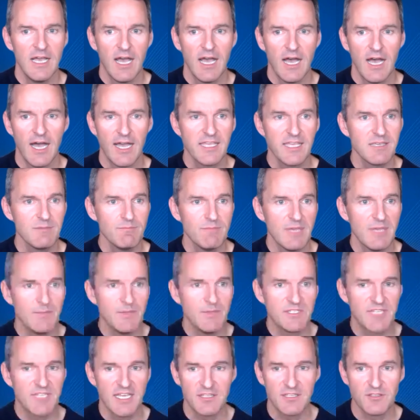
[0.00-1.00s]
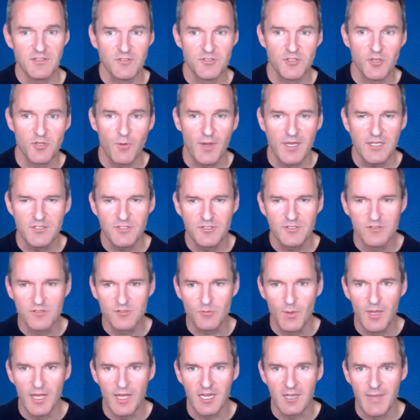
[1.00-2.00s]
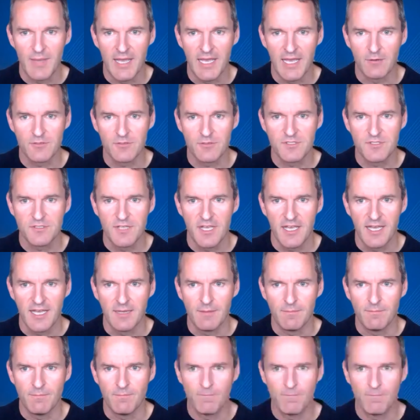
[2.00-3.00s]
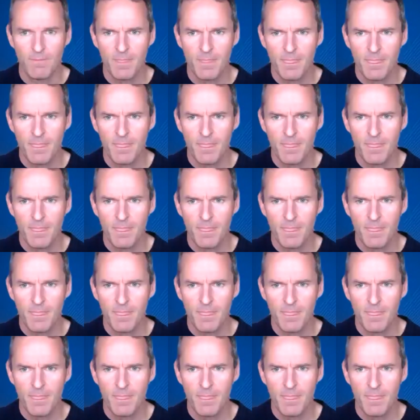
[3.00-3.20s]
I can maybe there's a question as well about one